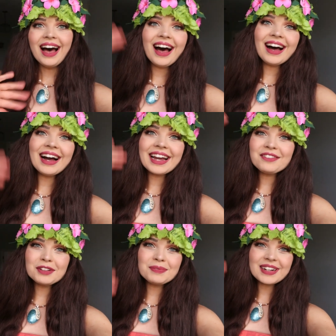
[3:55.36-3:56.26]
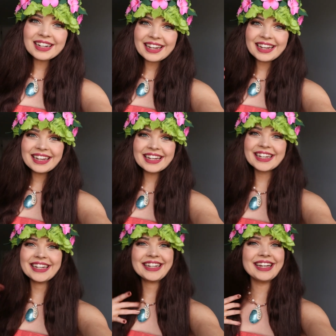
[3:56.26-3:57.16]
Hi
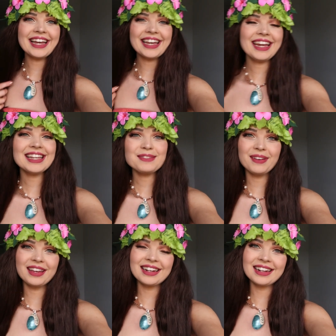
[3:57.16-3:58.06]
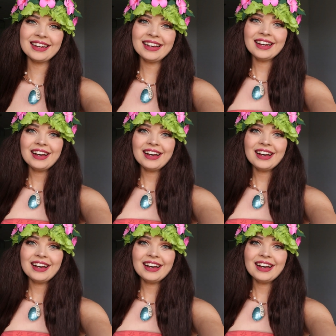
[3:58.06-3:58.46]
everybody! It has been